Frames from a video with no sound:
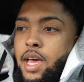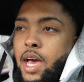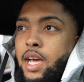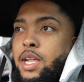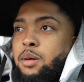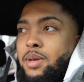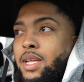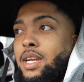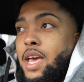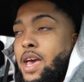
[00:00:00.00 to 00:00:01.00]
I ended up
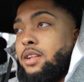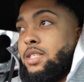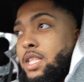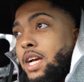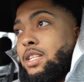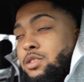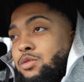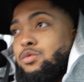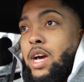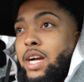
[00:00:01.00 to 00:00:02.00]
getting down to
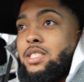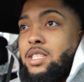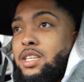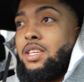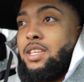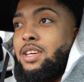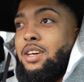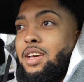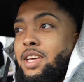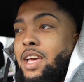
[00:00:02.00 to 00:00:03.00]
219,
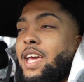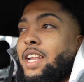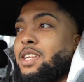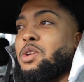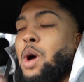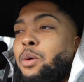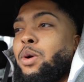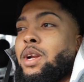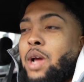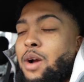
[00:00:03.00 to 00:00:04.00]
and
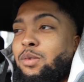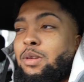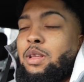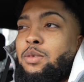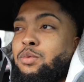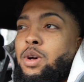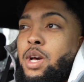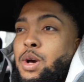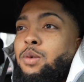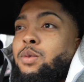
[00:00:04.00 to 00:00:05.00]
I really
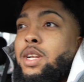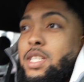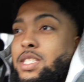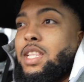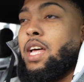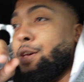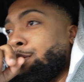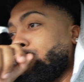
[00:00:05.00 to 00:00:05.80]
wanted to